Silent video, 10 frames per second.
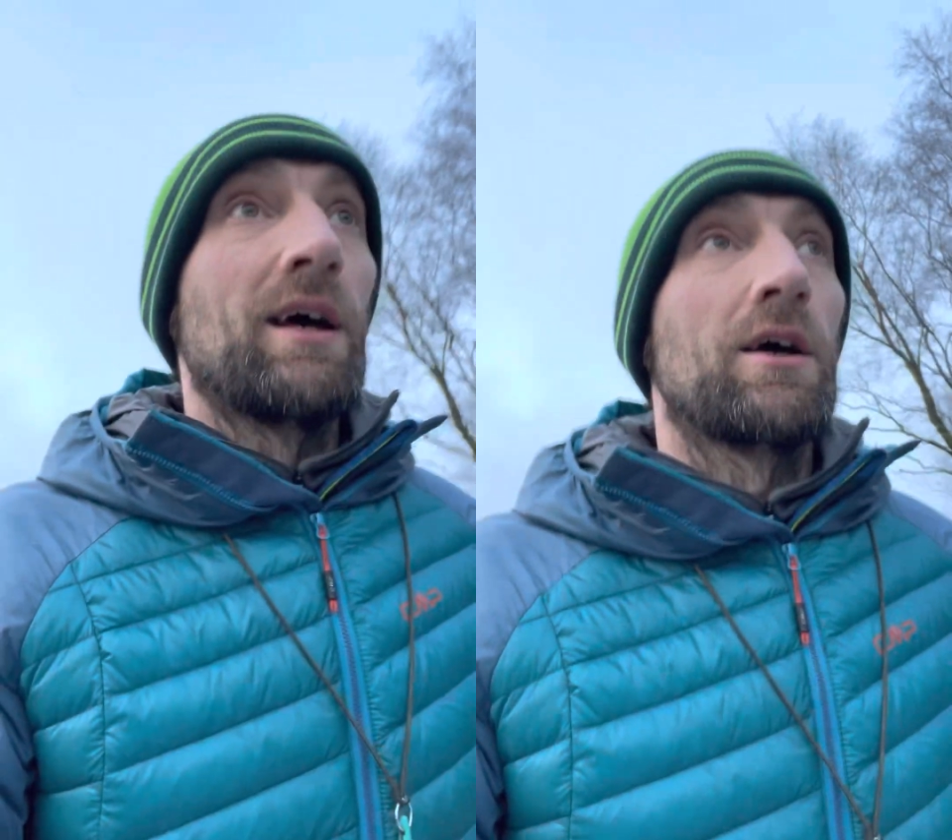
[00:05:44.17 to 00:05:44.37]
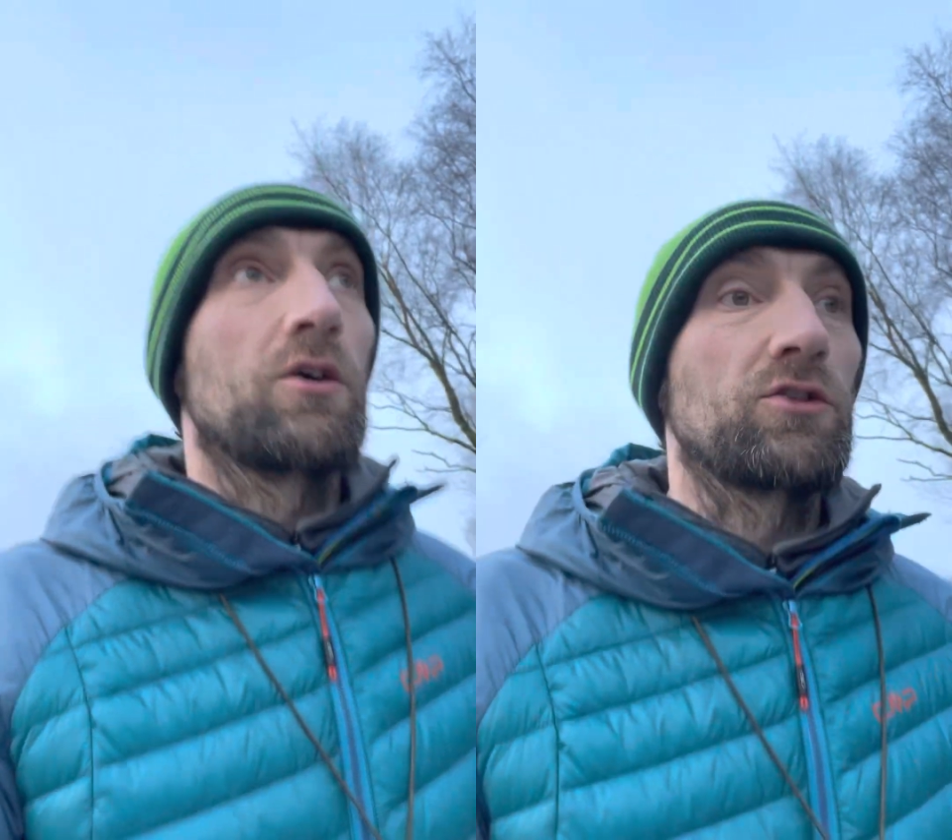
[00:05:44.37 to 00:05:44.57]

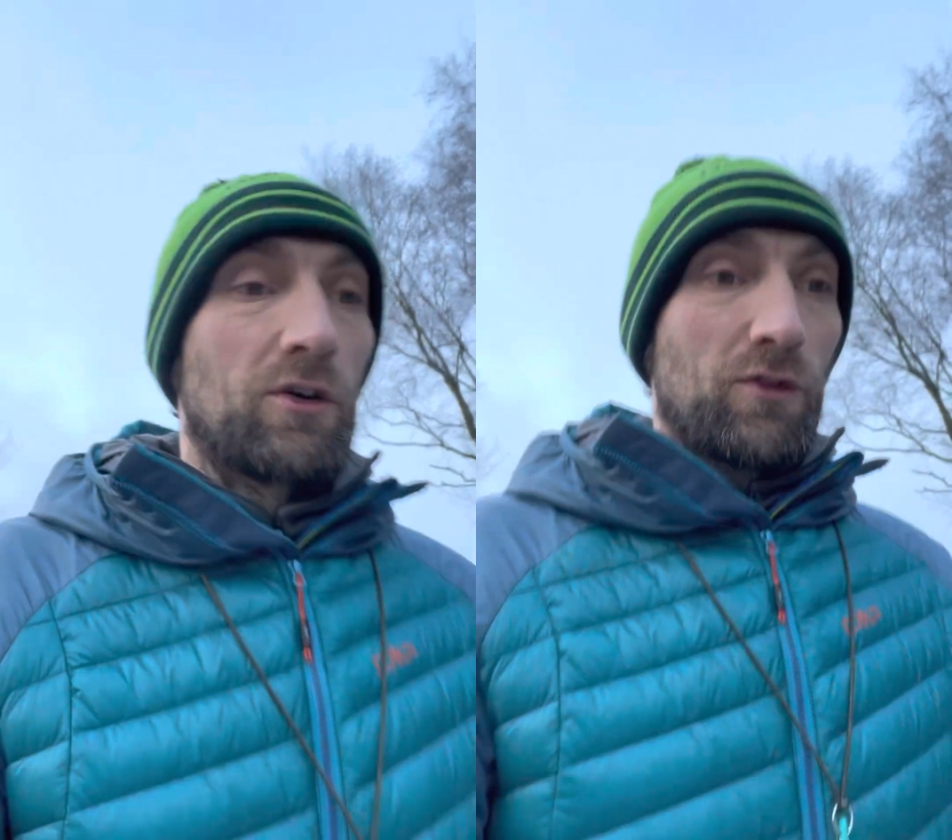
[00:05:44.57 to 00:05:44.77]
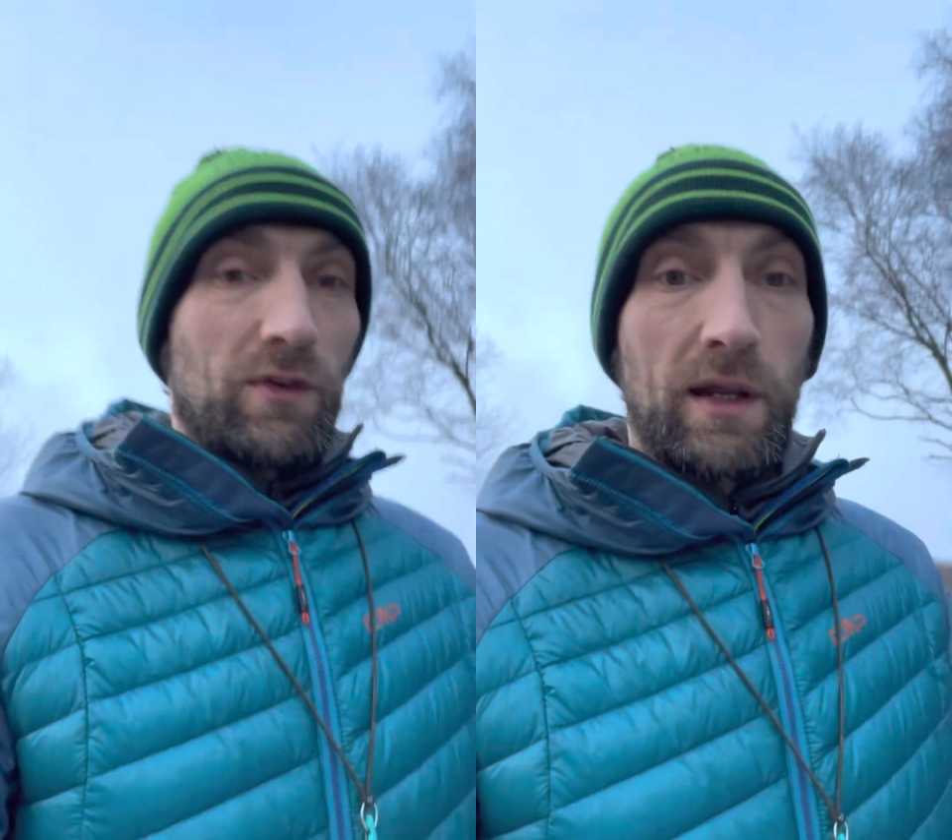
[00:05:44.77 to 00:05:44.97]
cut off
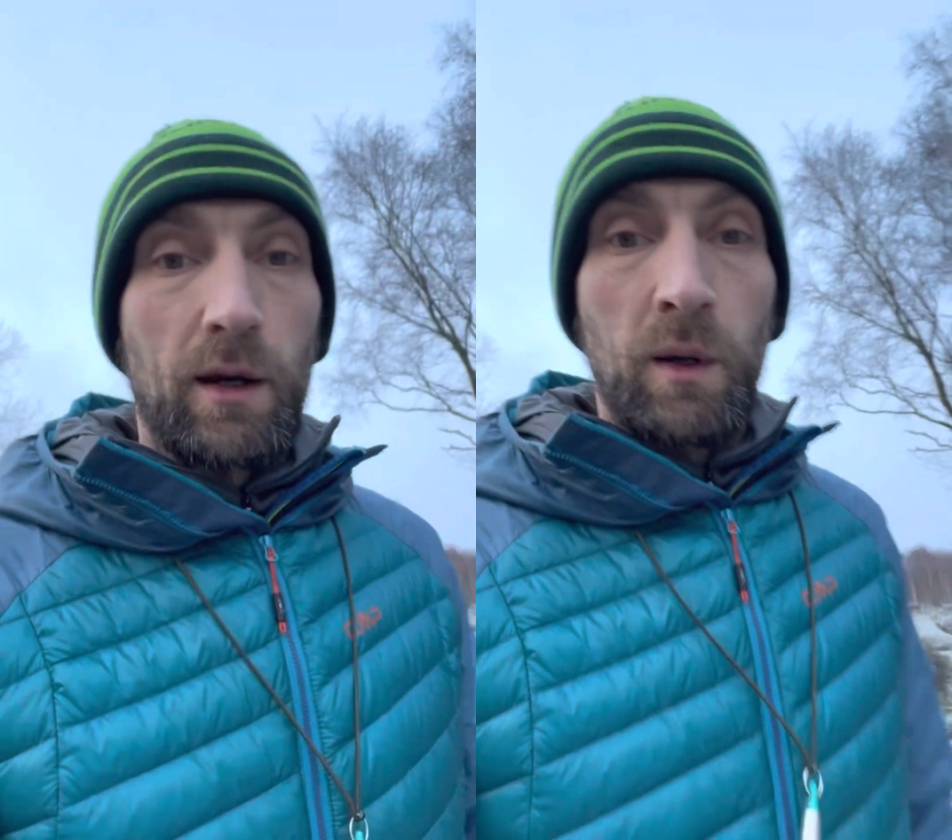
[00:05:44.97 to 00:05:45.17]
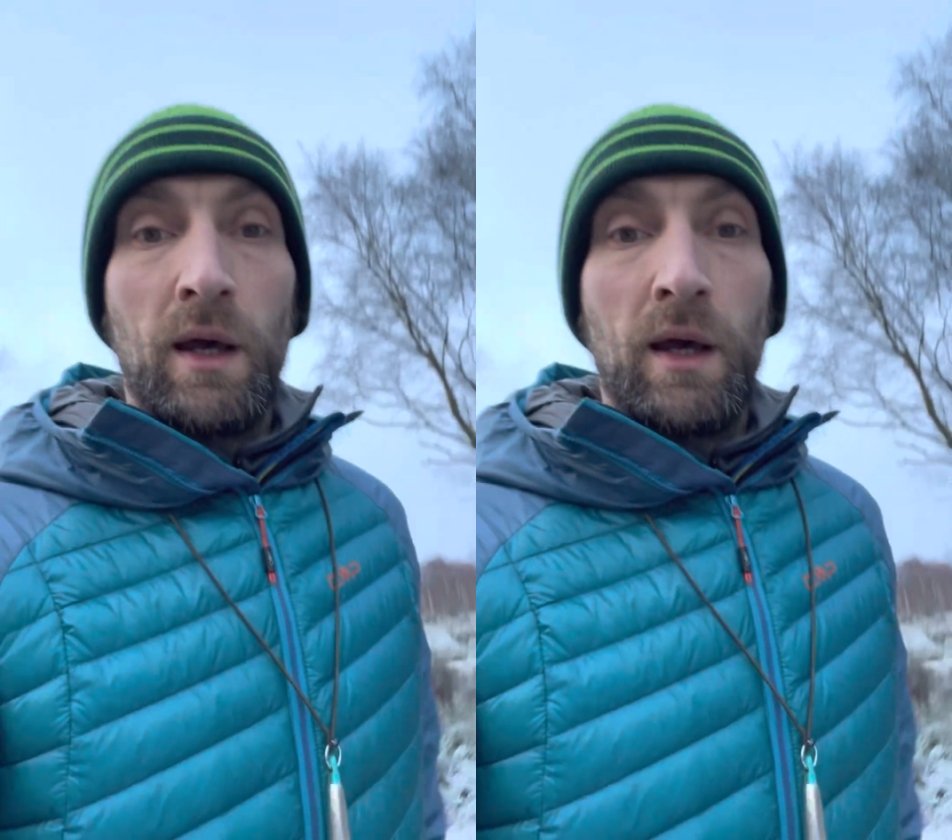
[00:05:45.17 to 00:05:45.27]
the video